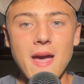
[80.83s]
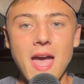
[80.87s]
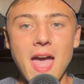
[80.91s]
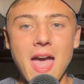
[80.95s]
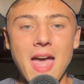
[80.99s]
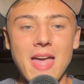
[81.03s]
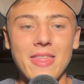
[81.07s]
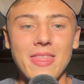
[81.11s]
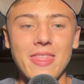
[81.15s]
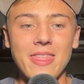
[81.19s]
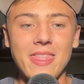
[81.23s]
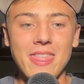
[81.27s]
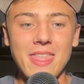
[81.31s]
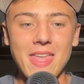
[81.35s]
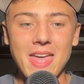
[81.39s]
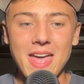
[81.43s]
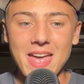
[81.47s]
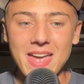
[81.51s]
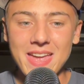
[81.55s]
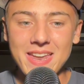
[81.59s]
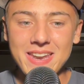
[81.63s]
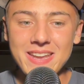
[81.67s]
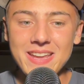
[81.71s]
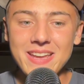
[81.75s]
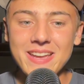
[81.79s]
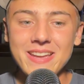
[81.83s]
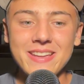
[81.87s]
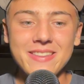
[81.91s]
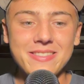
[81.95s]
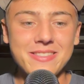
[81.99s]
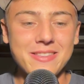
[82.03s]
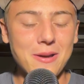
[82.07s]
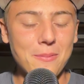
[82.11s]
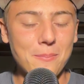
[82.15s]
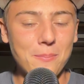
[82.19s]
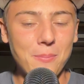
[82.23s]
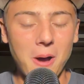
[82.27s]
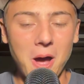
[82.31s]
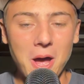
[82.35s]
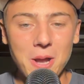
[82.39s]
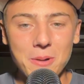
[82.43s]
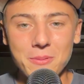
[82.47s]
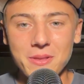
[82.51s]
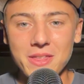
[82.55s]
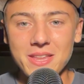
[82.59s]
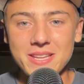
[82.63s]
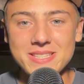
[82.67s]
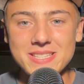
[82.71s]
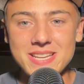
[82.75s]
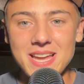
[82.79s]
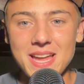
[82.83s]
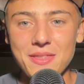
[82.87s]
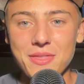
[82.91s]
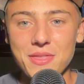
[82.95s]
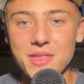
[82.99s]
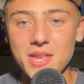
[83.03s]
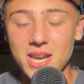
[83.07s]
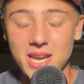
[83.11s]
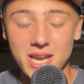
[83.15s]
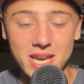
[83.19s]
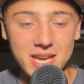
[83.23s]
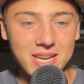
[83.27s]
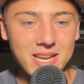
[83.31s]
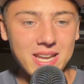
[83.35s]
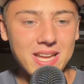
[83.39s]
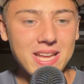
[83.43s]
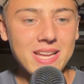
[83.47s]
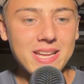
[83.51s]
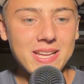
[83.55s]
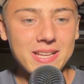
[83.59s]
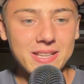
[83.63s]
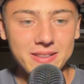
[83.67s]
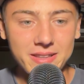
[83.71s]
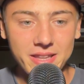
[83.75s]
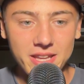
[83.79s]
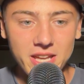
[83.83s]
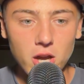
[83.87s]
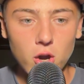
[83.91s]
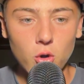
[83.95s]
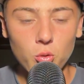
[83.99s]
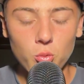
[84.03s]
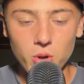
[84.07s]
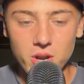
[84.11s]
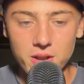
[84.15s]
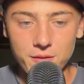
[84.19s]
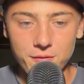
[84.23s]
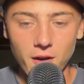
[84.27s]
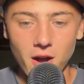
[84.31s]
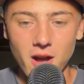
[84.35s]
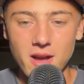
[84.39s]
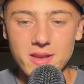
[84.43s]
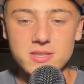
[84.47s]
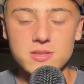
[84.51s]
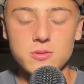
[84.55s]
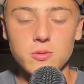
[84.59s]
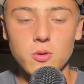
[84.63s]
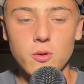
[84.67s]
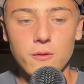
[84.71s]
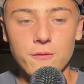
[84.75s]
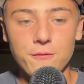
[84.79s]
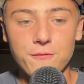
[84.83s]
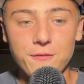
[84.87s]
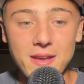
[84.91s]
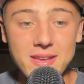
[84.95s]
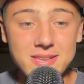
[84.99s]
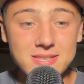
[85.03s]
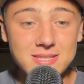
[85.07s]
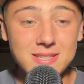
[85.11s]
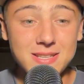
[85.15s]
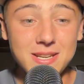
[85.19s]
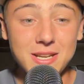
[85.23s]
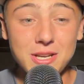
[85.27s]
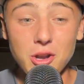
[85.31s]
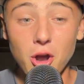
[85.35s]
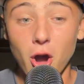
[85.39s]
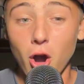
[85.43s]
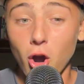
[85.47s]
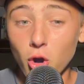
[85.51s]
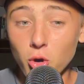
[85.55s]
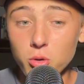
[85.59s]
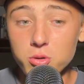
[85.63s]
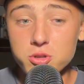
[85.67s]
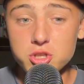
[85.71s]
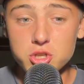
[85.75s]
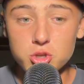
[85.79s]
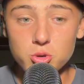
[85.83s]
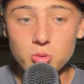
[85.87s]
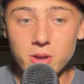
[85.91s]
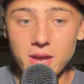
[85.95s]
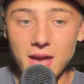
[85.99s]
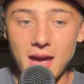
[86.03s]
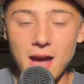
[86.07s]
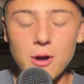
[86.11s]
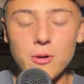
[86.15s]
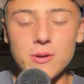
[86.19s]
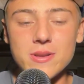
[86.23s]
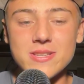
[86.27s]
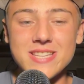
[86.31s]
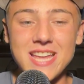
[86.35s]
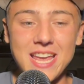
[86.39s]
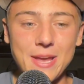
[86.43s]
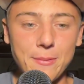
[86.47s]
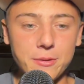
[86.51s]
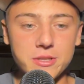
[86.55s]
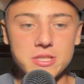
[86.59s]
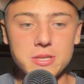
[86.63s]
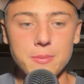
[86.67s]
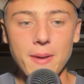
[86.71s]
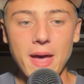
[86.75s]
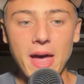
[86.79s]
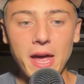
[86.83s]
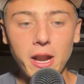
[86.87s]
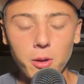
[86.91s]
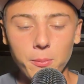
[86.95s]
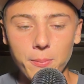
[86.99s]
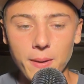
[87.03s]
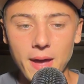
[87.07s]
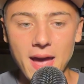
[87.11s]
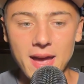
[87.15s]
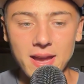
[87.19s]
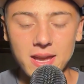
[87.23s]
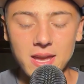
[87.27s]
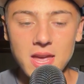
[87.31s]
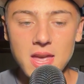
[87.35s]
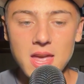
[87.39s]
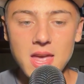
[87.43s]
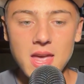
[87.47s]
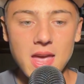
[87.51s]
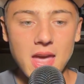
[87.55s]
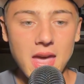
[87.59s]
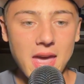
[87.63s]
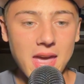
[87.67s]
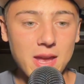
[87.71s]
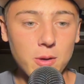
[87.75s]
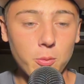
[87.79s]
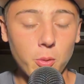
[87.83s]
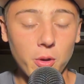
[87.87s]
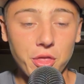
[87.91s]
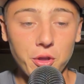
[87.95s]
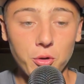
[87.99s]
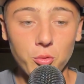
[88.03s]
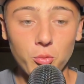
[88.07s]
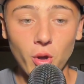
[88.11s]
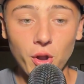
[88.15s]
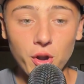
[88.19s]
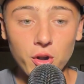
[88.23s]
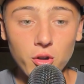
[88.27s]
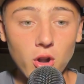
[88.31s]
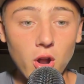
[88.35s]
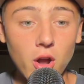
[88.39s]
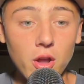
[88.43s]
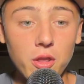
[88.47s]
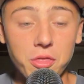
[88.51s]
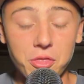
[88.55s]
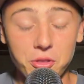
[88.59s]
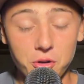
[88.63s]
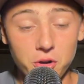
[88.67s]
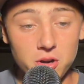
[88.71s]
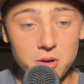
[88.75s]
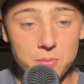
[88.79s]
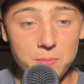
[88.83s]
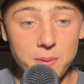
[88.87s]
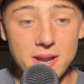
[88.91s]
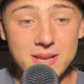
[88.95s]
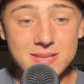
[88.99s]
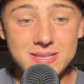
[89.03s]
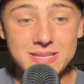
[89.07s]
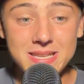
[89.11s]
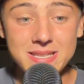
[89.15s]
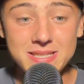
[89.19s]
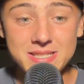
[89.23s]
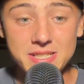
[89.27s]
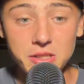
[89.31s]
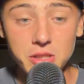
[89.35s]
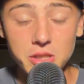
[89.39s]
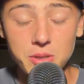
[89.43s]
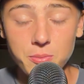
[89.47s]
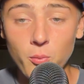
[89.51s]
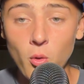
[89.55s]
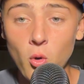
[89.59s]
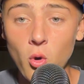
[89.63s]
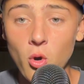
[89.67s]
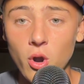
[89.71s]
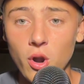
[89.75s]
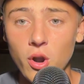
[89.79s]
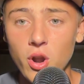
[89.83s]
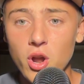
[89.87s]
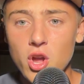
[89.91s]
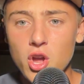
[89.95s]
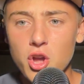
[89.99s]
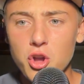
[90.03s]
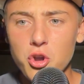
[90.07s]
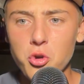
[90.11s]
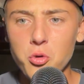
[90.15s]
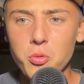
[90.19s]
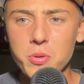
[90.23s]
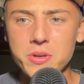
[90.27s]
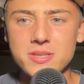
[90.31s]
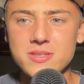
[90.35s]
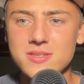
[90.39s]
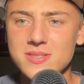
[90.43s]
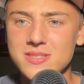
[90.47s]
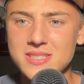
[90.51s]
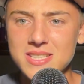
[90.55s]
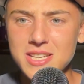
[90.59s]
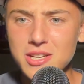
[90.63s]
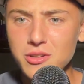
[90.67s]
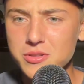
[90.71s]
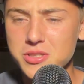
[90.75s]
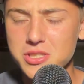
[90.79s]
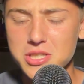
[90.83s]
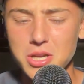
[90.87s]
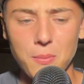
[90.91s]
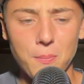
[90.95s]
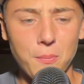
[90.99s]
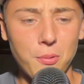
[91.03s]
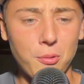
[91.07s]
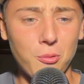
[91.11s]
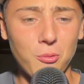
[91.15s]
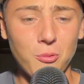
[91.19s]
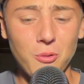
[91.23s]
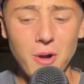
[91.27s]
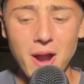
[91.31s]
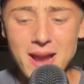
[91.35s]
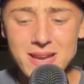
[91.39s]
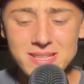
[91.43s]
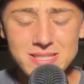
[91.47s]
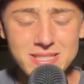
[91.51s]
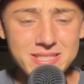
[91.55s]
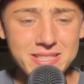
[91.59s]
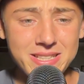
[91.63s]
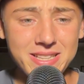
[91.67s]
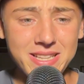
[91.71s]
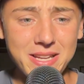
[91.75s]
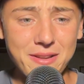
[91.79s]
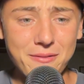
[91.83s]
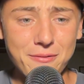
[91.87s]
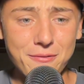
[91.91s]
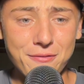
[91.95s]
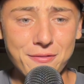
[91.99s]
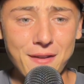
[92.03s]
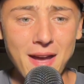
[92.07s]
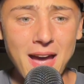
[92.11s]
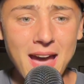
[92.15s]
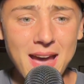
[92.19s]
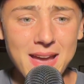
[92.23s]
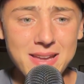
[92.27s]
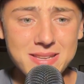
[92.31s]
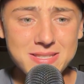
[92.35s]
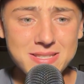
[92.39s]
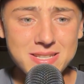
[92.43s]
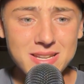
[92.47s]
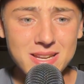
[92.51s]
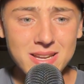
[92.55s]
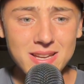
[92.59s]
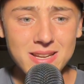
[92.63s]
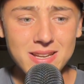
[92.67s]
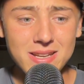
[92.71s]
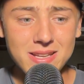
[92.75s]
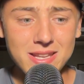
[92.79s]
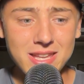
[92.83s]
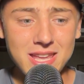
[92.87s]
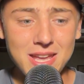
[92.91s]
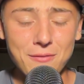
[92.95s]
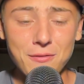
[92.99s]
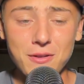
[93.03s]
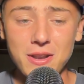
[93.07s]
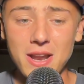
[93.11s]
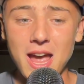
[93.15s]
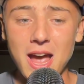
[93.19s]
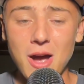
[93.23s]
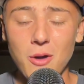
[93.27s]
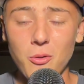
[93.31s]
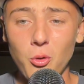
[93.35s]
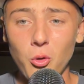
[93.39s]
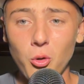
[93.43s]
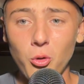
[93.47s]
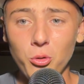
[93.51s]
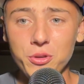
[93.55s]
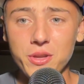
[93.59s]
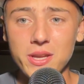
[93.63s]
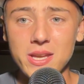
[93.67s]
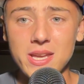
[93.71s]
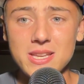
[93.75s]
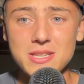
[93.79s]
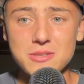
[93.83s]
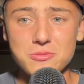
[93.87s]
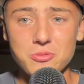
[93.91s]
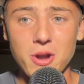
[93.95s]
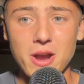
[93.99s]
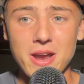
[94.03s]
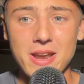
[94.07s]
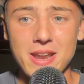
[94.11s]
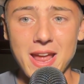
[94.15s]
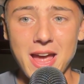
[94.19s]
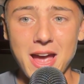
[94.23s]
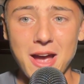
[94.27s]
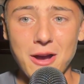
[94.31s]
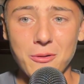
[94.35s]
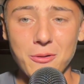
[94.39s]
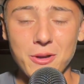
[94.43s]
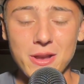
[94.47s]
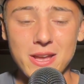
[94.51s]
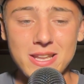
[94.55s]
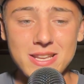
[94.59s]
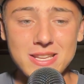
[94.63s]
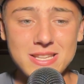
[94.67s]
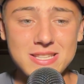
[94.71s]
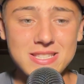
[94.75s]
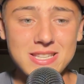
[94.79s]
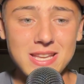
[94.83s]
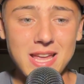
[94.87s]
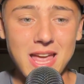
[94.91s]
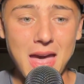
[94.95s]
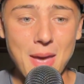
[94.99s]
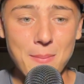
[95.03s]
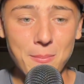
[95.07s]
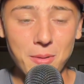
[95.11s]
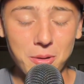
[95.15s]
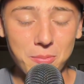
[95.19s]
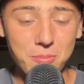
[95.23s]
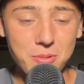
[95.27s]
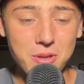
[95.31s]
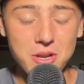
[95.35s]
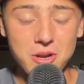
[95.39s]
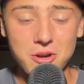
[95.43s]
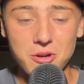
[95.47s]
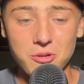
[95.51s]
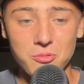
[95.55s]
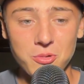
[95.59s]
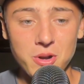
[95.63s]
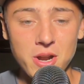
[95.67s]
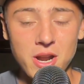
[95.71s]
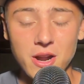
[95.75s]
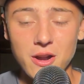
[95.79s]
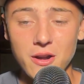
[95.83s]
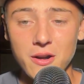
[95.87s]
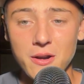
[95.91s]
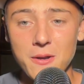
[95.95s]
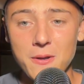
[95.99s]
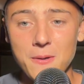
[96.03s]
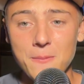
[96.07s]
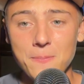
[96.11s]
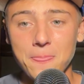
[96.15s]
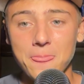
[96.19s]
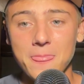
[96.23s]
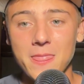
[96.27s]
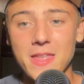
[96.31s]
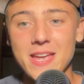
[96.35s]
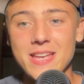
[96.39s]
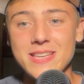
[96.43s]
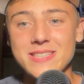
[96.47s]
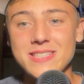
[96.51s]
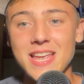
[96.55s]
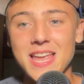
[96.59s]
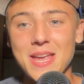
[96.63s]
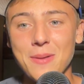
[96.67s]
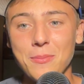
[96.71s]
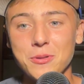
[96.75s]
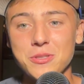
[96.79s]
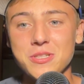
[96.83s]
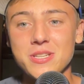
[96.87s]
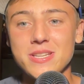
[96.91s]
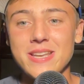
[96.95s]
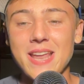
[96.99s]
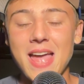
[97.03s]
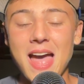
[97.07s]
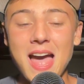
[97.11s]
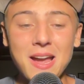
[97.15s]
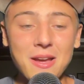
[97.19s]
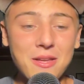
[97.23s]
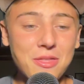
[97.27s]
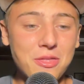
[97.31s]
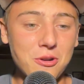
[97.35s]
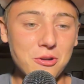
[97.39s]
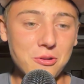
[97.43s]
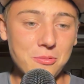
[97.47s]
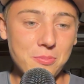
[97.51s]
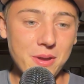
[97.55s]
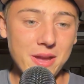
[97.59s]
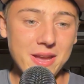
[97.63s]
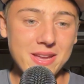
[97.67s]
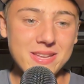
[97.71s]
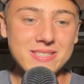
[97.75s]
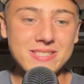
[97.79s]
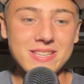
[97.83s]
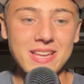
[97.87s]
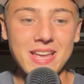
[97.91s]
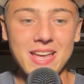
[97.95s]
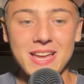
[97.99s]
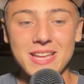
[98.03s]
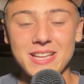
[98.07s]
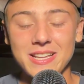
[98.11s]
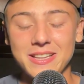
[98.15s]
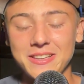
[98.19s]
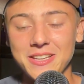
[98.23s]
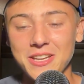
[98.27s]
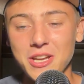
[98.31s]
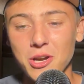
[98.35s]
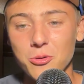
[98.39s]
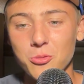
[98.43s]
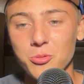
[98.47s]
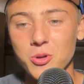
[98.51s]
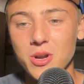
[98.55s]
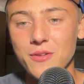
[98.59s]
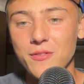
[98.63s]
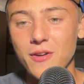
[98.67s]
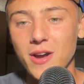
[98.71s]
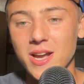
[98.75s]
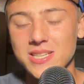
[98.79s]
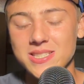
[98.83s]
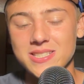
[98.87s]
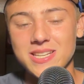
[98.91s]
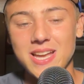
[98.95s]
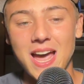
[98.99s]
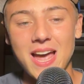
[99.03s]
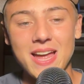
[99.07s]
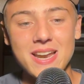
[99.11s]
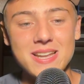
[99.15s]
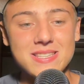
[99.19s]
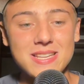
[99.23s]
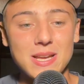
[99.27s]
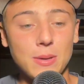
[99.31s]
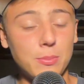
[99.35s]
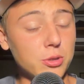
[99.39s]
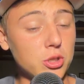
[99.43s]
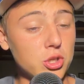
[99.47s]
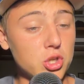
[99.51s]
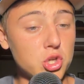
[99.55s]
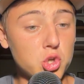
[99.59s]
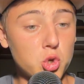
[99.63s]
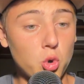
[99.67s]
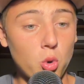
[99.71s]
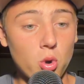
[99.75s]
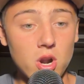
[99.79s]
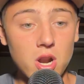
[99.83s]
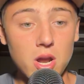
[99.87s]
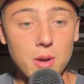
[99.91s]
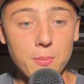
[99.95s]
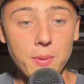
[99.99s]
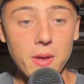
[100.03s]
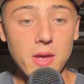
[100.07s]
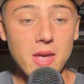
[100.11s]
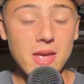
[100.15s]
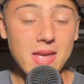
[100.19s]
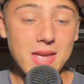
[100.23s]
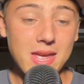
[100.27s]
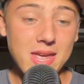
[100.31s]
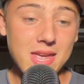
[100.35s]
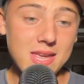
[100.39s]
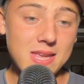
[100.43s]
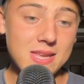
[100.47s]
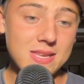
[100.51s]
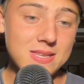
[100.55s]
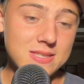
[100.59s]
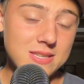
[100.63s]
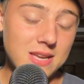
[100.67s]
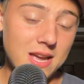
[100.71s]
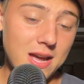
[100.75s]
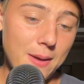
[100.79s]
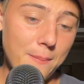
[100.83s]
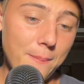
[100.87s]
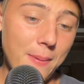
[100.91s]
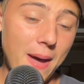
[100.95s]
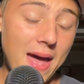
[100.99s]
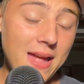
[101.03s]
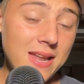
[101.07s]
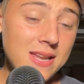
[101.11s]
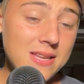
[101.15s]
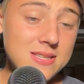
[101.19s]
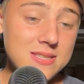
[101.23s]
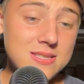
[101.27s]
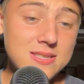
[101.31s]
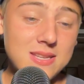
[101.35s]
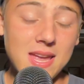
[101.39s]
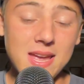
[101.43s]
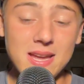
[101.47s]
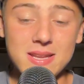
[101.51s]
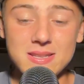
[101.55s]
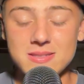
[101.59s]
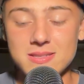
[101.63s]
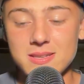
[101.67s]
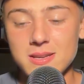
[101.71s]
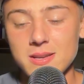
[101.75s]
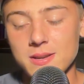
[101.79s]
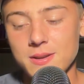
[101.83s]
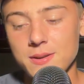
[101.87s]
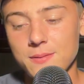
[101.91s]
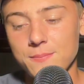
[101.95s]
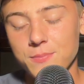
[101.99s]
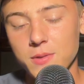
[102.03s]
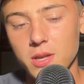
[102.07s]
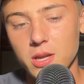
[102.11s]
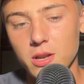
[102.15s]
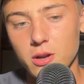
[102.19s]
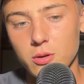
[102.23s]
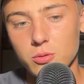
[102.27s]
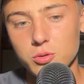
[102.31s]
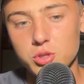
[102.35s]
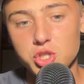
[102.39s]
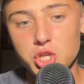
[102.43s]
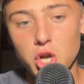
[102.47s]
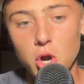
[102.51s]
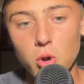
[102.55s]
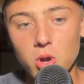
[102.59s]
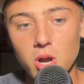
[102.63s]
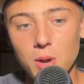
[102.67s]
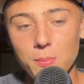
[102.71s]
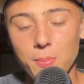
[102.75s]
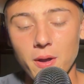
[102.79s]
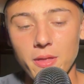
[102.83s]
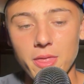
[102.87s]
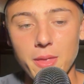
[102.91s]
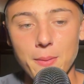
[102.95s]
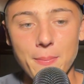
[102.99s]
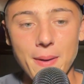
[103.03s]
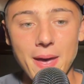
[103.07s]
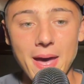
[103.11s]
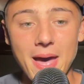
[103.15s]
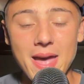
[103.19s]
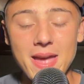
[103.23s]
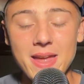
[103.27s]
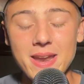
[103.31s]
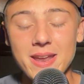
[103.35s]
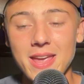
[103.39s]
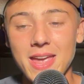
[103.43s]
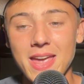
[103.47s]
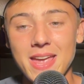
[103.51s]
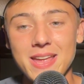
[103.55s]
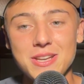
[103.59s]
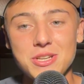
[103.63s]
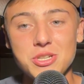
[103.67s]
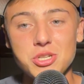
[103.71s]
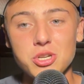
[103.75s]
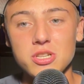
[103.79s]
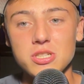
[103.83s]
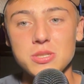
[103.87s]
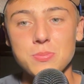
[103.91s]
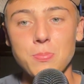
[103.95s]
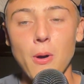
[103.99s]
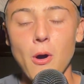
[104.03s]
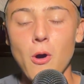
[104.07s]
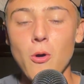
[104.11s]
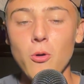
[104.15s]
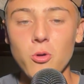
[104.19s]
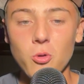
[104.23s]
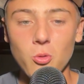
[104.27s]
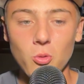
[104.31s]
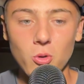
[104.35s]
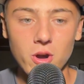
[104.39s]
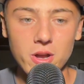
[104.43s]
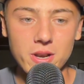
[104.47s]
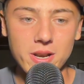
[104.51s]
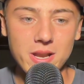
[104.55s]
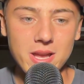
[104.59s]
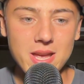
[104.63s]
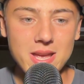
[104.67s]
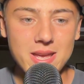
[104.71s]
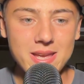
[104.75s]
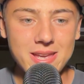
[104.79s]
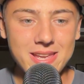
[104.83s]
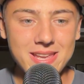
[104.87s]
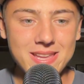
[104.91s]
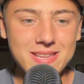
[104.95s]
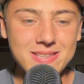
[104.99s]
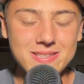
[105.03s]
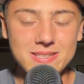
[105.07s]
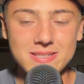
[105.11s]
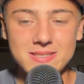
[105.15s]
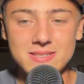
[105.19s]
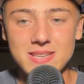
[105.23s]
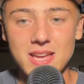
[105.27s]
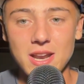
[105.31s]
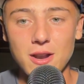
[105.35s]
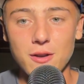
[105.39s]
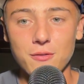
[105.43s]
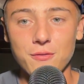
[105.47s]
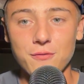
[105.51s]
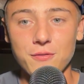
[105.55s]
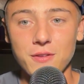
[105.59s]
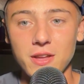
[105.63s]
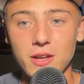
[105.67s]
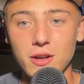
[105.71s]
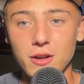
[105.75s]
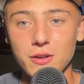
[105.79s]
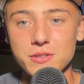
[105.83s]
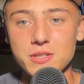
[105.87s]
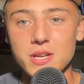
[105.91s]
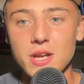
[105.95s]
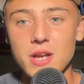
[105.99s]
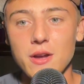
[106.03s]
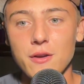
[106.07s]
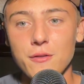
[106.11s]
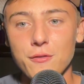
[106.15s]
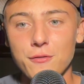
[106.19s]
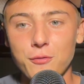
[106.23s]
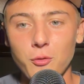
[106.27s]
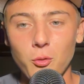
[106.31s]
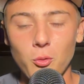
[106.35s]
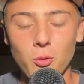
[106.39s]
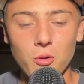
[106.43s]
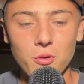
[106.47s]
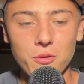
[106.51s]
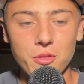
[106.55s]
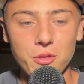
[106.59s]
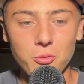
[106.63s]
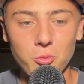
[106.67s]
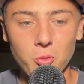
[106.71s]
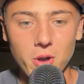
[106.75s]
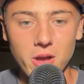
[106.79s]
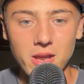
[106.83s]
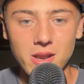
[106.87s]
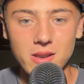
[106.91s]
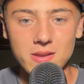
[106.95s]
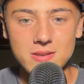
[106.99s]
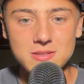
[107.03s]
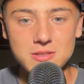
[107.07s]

And then the bottom of the 10th inning, Leo Rivas, facing an 0-2 count, is able to battle back, and with a runner on third base in Dylan Moore, who is still surprisingly fast, given how old he is right now in his MLB career, is able to nag third base, and Leo Rivas kind of is able to shore up his batting stance, you know, choke up on the bat, and just poke one into center field for the win.